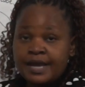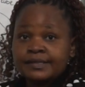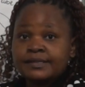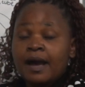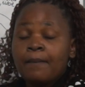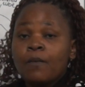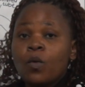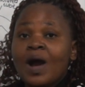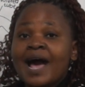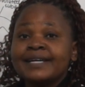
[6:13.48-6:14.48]

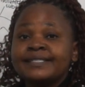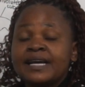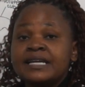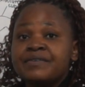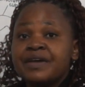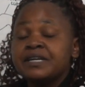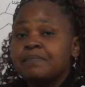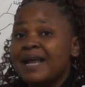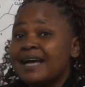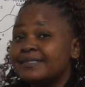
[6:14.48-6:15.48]
some white and red
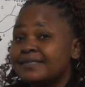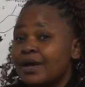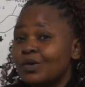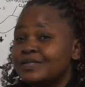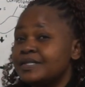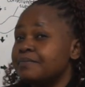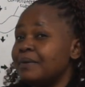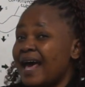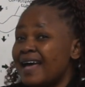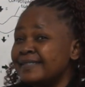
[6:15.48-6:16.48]
blood cells in
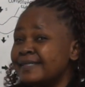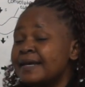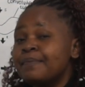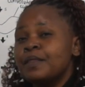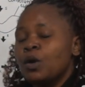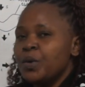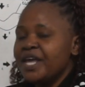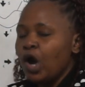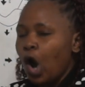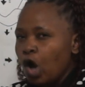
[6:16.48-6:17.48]
blood,
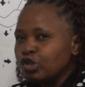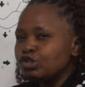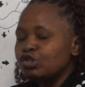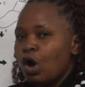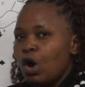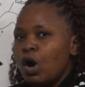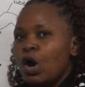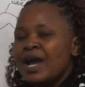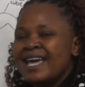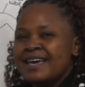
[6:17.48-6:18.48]
we
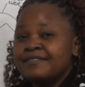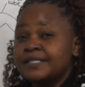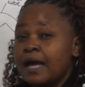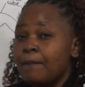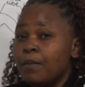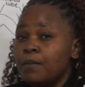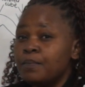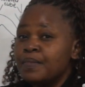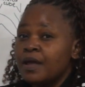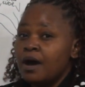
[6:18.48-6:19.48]
also have some
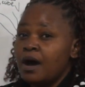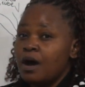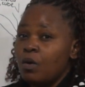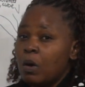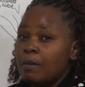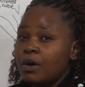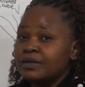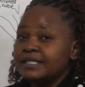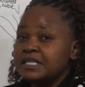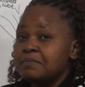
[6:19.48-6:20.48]

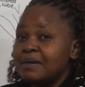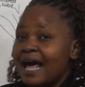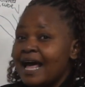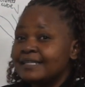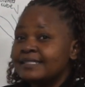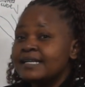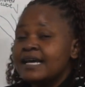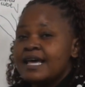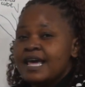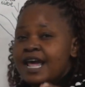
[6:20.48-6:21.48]
hormones in blood,
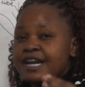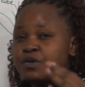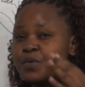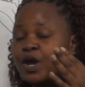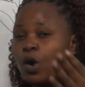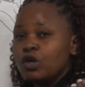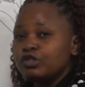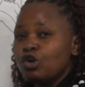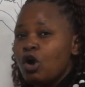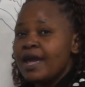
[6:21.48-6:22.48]
and we
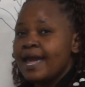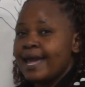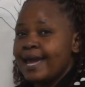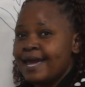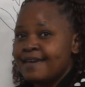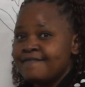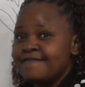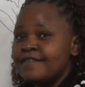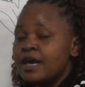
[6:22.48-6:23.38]
also have